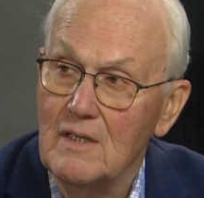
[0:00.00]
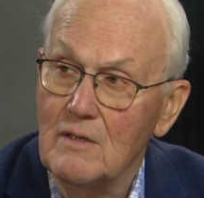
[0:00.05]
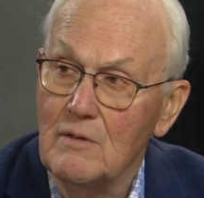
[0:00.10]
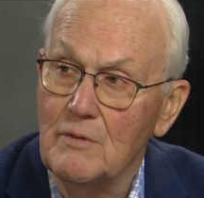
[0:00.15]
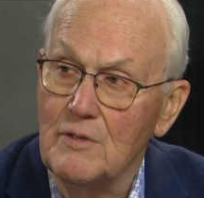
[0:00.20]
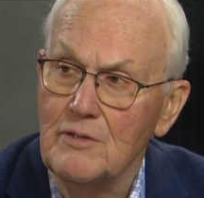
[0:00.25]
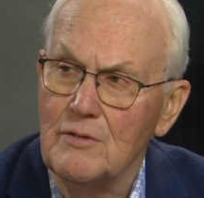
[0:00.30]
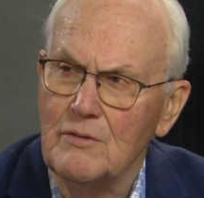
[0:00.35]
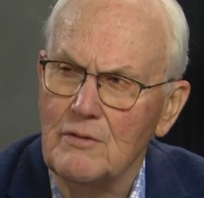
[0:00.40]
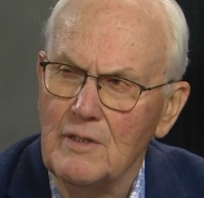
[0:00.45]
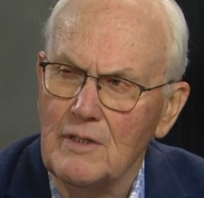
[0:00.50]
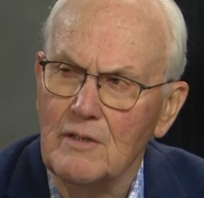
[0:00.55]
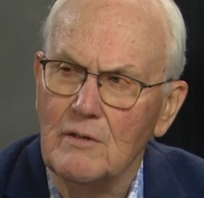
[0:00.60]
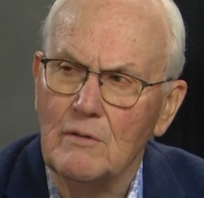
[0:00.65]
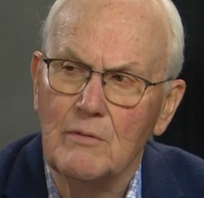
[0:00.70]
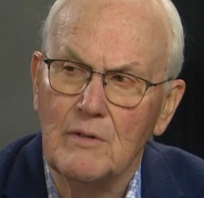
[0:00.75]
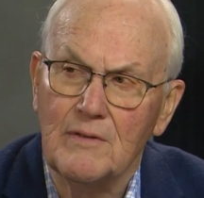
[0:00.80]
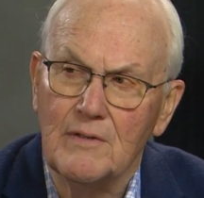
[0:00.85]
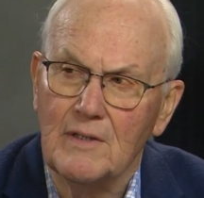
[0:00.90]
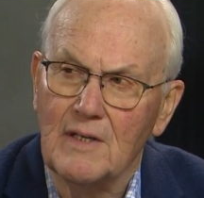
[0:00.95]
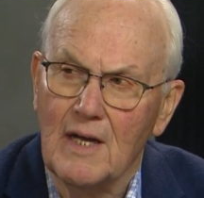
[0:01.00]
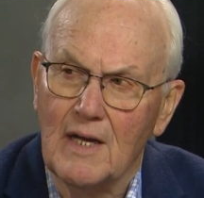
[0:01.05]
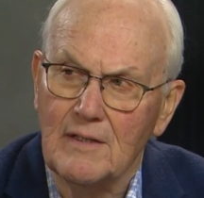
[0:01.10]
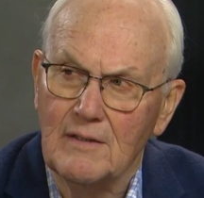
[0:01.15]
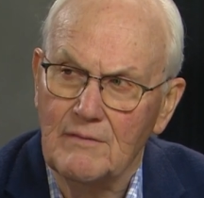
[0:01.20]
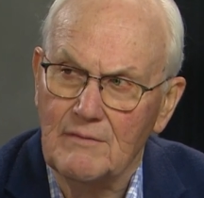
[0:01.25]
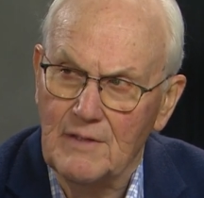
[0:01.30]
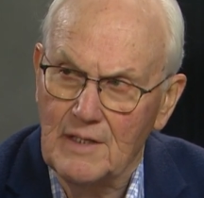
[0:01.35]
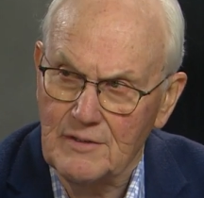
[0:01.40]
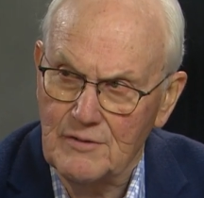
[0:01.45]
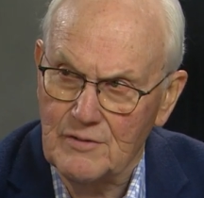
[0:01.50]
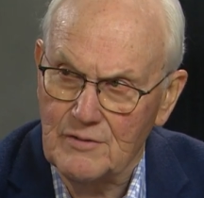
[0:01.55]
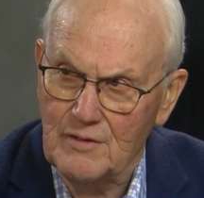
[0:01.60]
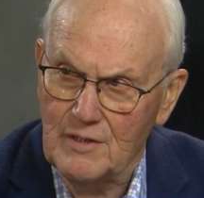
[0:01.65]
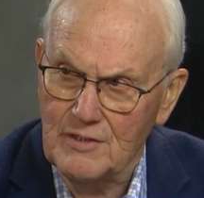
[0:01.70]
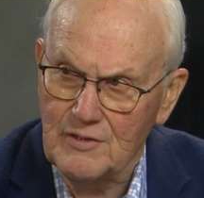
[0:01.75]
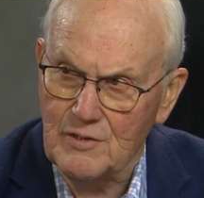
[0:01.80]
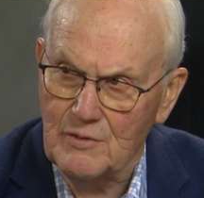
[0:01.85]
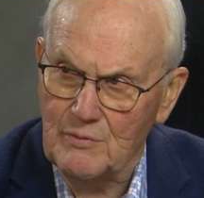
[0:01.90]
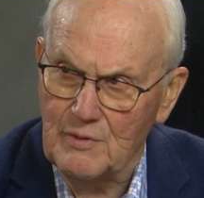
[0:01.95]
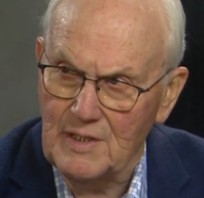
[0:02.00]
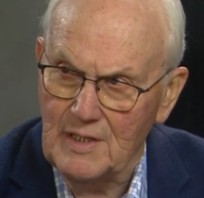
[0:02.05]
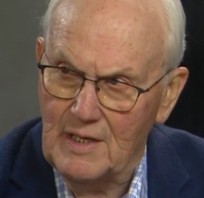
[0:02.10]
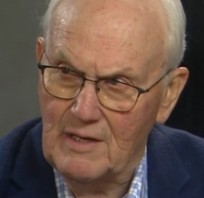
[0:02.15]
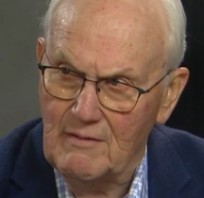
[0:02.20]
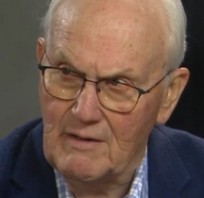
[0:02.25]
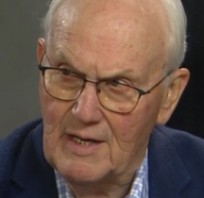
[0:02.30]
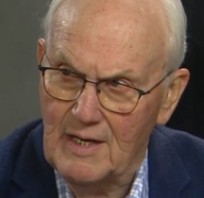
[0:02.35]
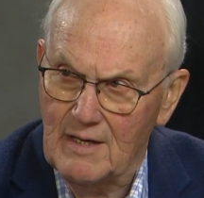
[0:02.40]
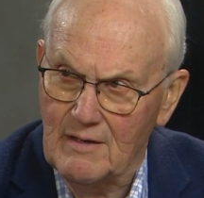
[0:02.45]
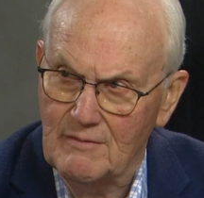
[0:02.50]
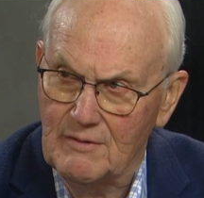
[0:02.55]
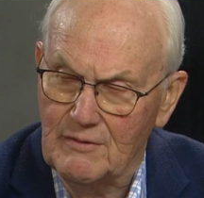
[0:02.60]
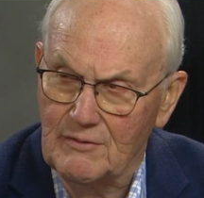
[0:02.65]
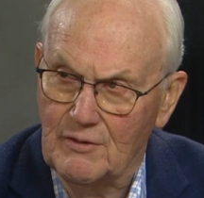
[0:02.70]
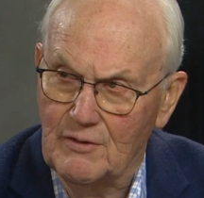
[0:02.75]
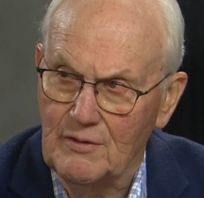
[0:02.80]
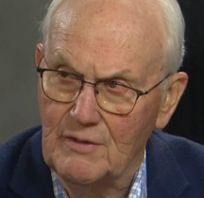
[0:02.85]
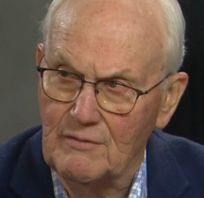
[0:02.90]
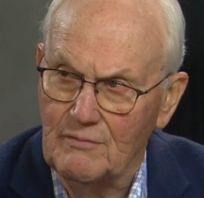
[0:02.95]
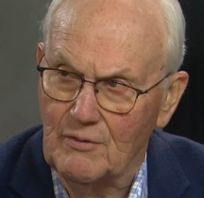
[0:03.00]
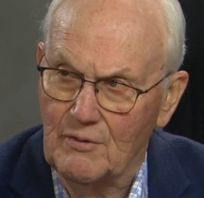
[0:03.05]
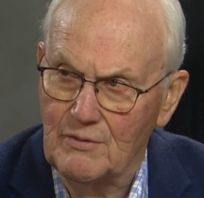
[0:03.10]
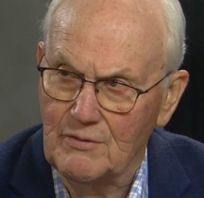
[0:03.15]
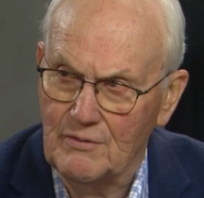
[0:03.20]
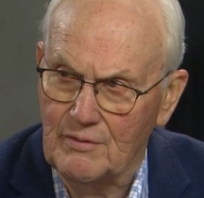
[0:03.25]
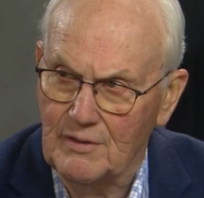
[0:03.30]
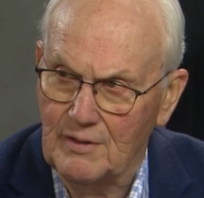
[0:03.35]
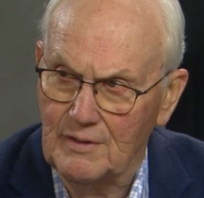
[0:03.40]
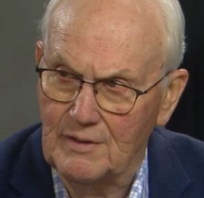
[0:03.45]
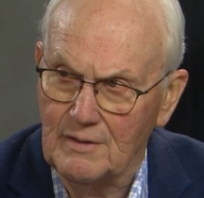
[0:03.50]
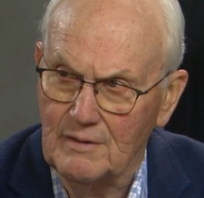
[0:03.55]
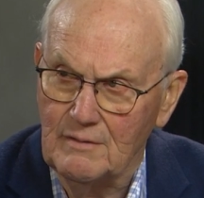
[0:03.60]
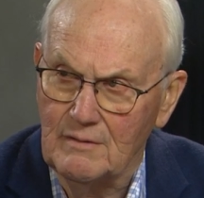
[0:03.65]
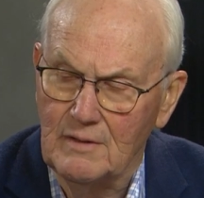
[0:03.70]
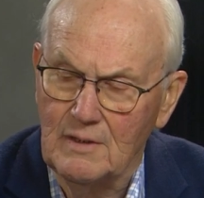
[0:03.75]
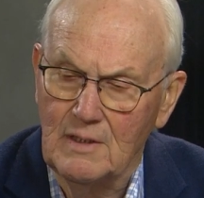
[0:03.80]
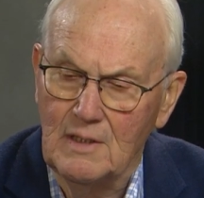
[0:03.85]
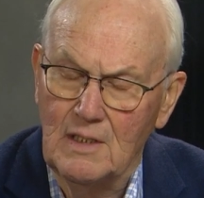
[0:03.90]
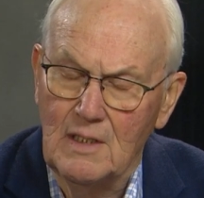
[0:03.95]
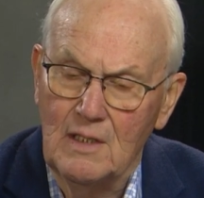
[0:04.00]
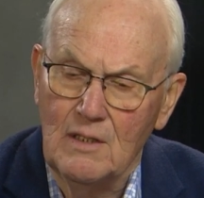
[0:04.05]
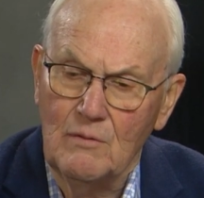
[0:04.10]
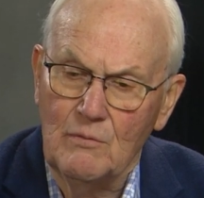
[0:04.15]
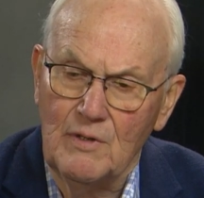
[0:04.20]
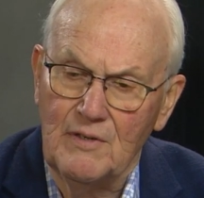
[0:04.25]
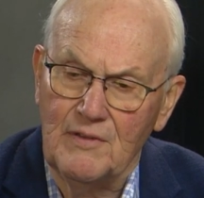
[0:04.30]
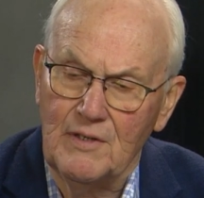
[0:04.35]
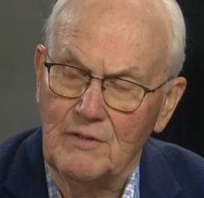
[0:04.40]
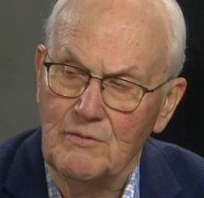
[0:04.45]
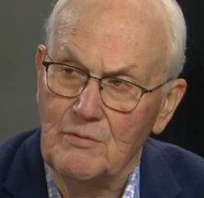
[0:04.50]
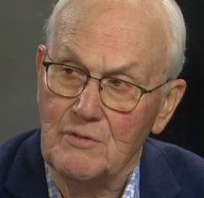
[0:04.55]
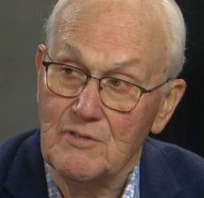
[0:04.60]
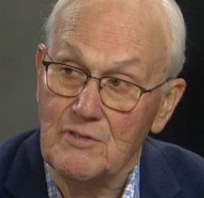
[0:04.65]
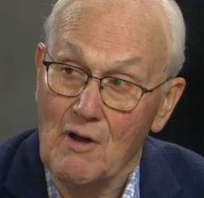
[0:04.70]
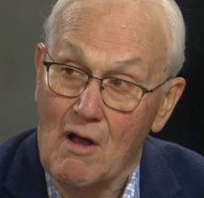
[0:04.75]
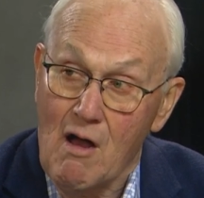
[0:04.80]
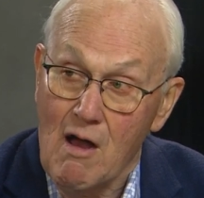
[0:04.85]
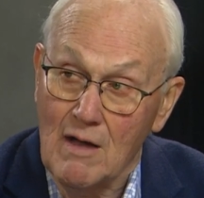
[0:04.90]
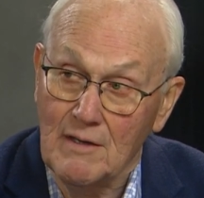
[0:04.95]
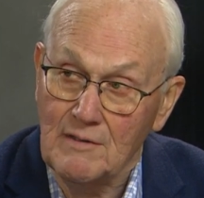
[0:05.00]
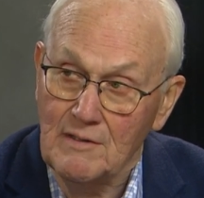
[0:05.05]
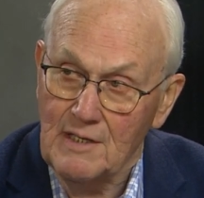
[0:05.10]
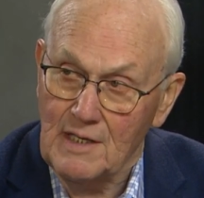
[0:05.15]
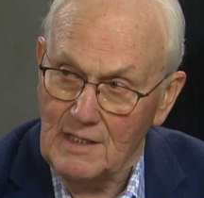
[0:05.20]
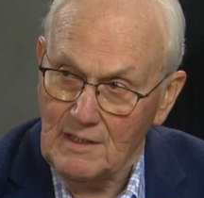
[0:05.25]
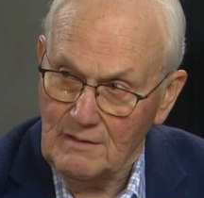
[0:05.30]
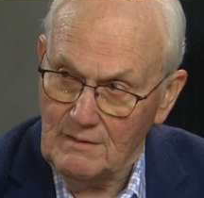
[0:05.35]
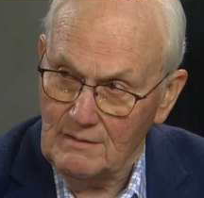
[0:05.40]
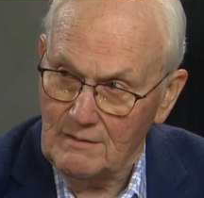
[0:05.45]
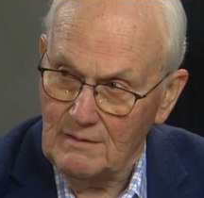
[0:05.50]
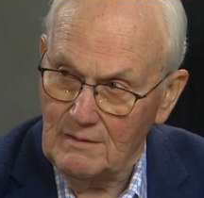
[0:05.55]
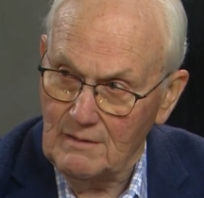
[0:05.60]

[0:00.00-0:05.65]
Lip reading: When you deal with the kind of debt structure we now have at $34 trillion, with interest on debt